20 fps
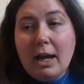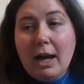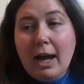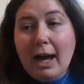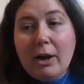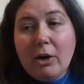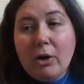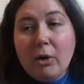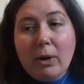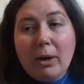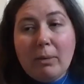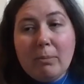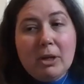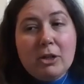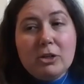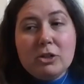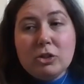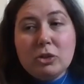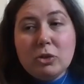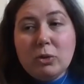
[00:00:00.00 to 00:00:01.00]
I don't know what I'm
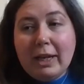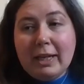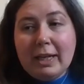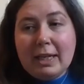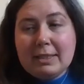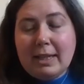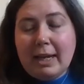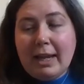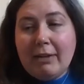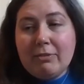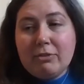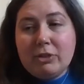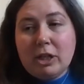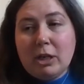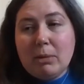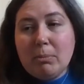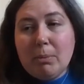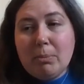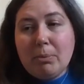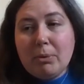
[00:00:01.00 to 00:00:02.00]
gonna do. I guess I have to
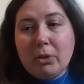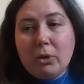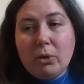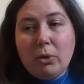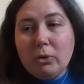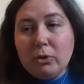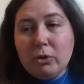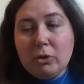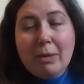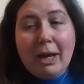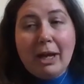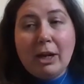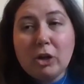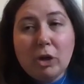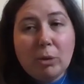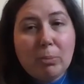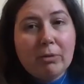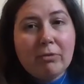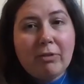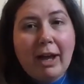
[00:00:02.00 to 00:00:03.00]
come up with a whole new
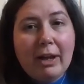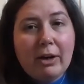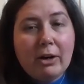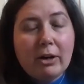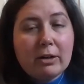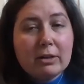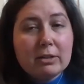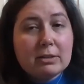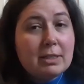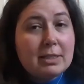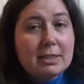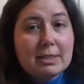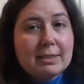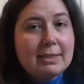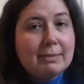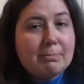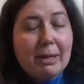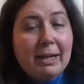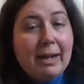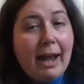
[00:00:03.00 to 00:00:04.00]
medical provider because this has
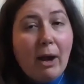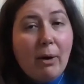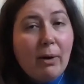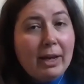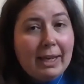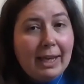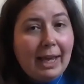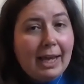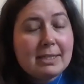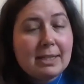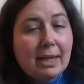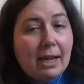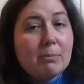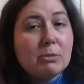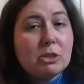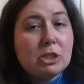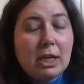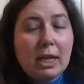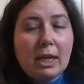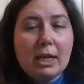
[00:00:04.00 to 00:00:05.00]
been how I get to
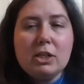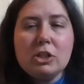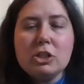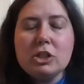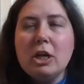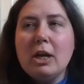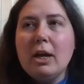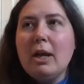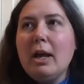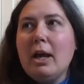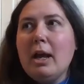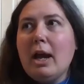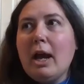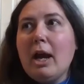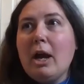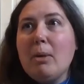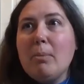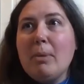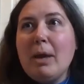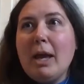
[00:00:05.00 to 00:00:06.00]
MGH.
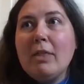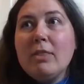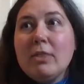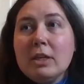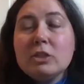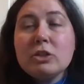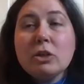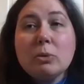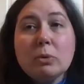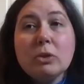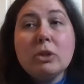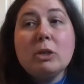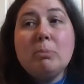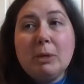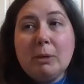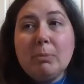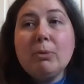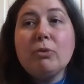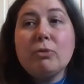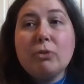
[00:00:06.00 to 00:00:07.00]
And these are really
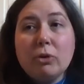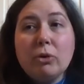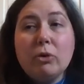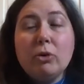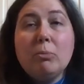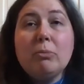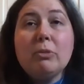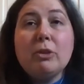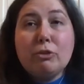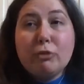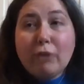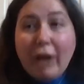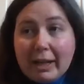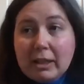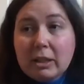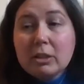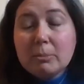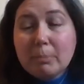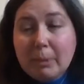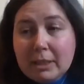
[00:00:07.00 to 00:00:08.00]
people for whom the fact
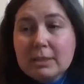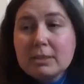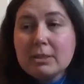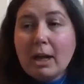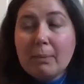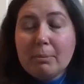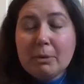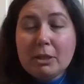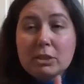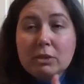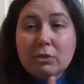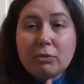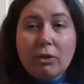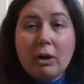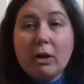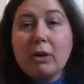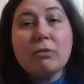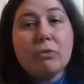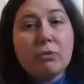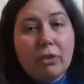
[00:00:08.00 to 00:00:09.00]
that the bus stop is in
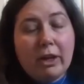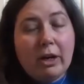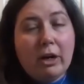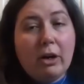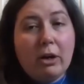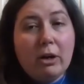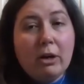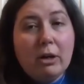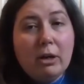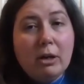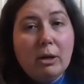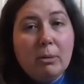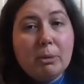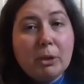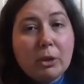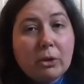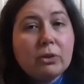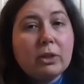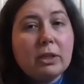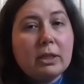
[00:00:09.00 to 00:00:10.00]
front of their
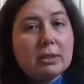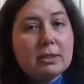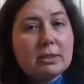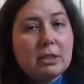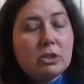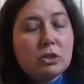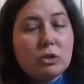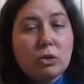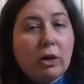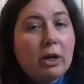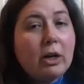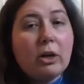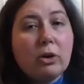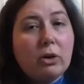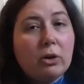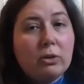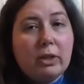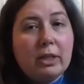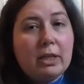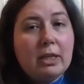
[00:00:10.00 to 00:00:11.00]
buildings is
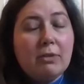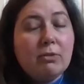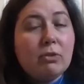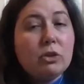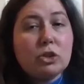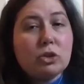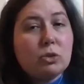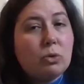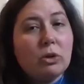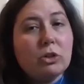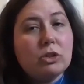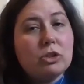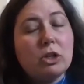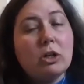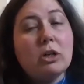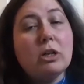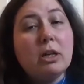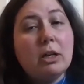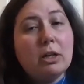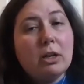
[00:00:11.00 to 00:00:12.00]
critical. Like, even a short
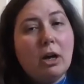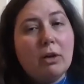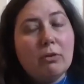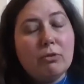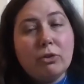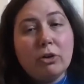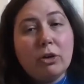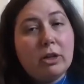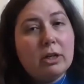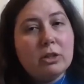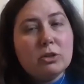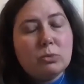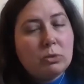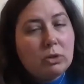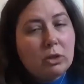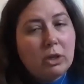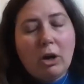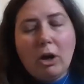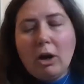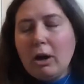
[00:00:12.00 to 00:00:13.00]
journey on foot is
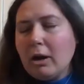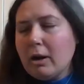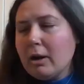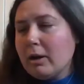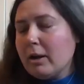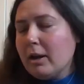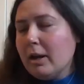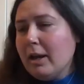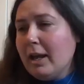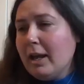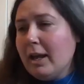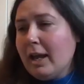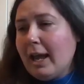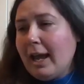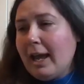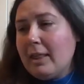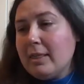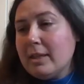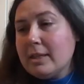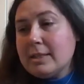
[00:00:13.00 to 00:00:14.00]
really hard.
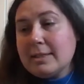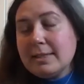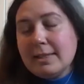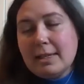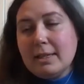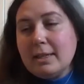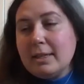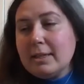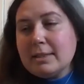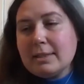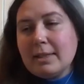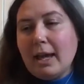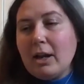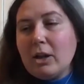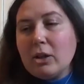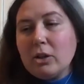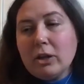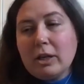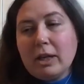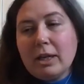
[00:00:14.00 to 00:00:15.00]
And the T is kind
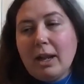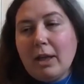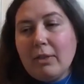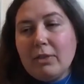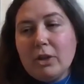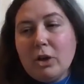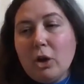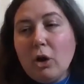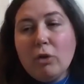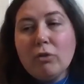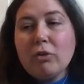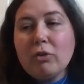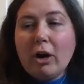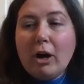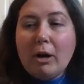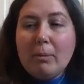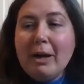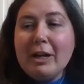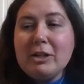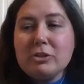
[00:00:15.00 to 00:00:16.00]
of looking at the
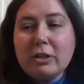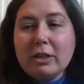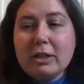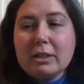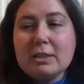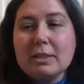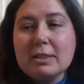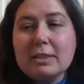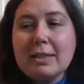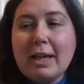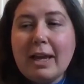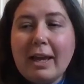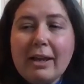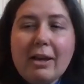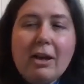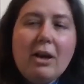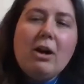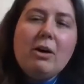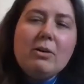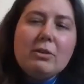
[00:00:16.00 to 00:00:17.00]
overall metrics and saying,
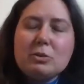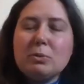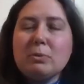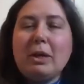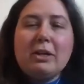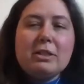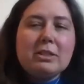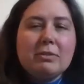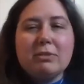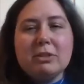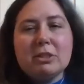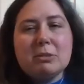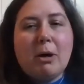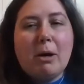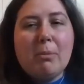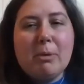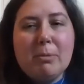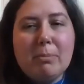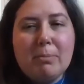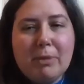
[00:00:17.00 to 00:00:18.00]
oh, it's a relatively
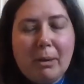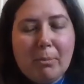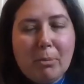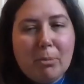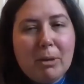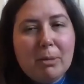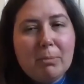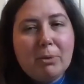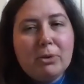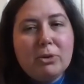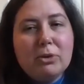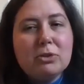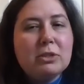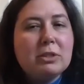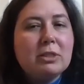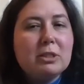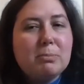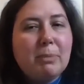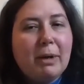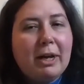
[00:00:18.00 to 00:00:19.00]
small number of people using
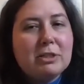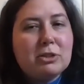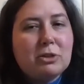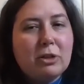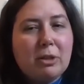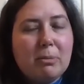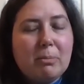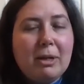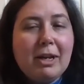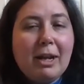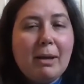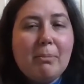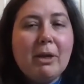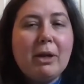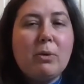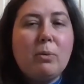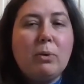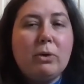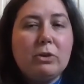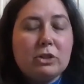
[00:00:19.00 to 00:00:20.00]
this bus during the pandemic.
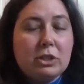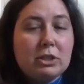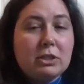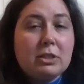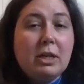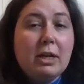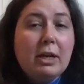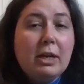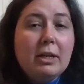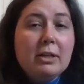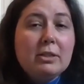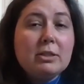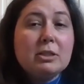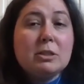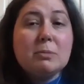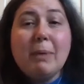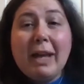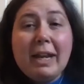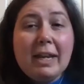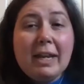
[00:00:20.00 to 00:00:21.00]
We'll just
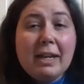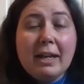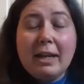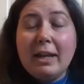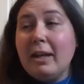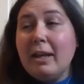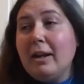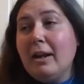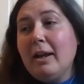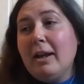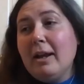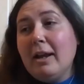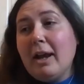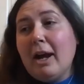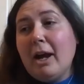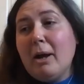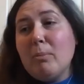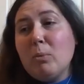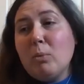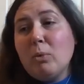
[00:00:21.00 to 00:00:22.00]
suspend it
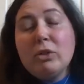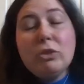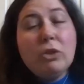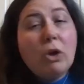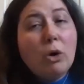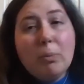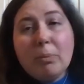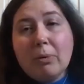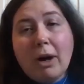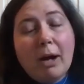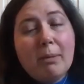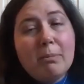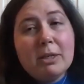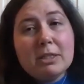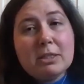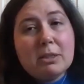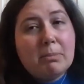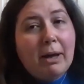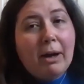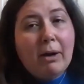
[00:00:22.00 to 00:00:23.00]
with no
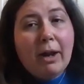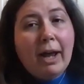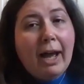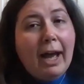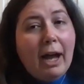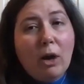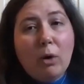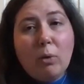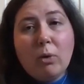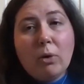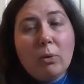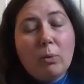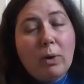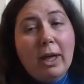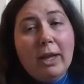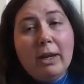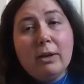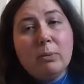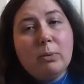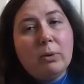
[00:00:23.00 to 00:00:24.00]
promise about how or
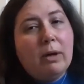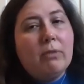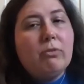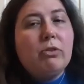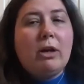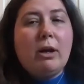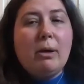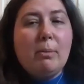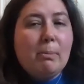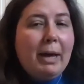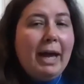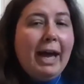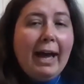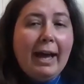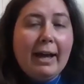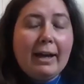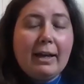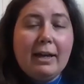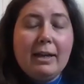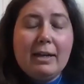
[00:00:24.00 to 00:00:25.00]
when it will ever come back.
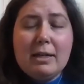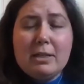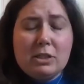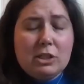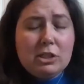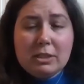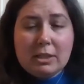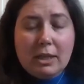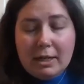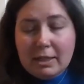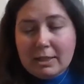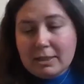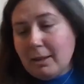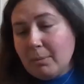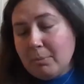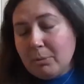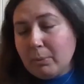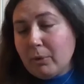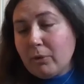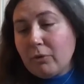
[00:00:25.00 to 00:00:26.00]
And it's just
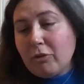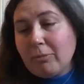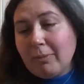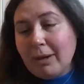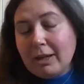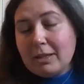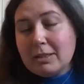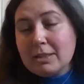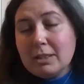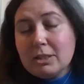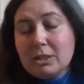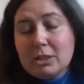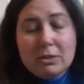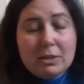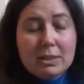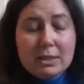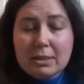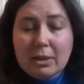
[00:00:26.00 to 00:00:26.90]
unacceptable for my constituents.